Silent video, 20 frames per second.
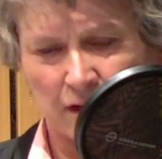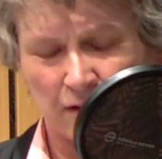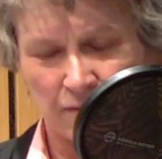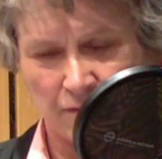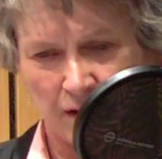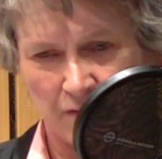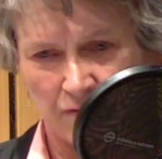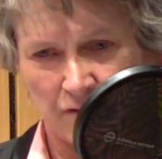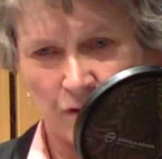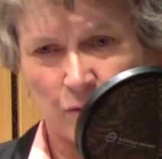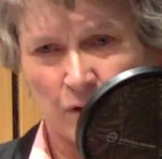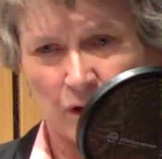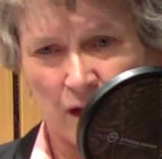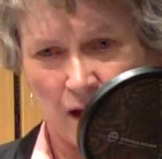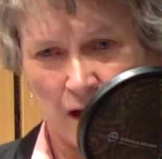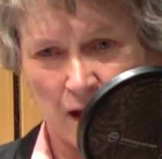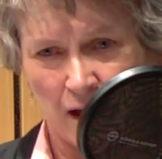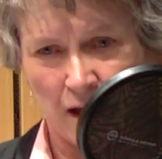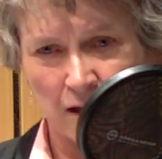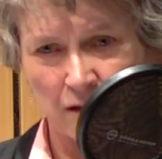if everyone
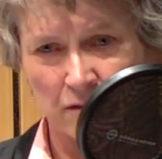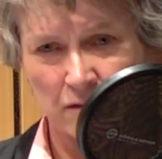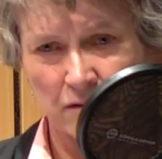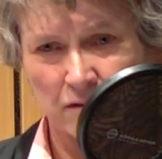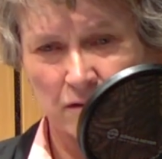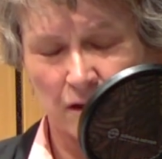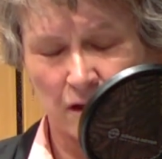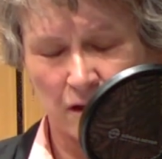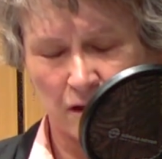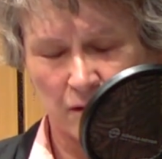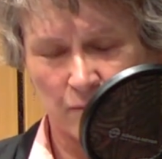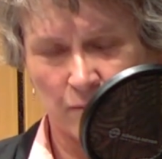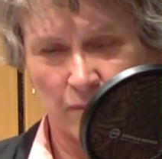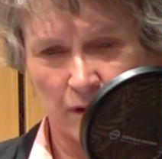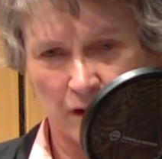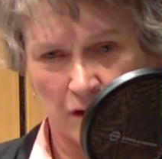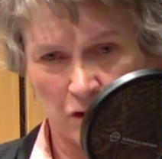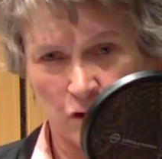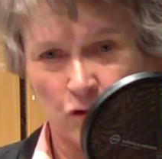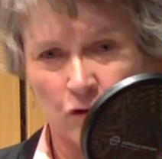has
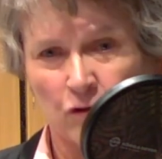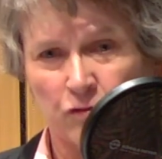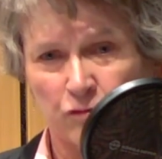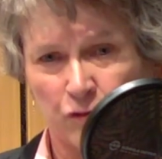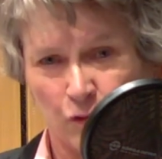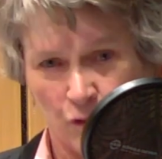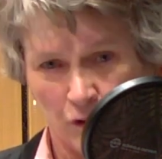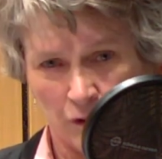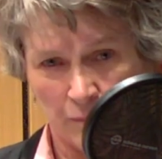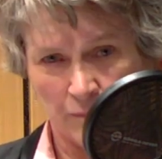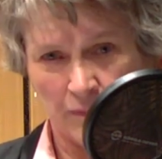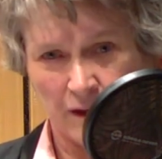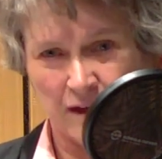a uniform,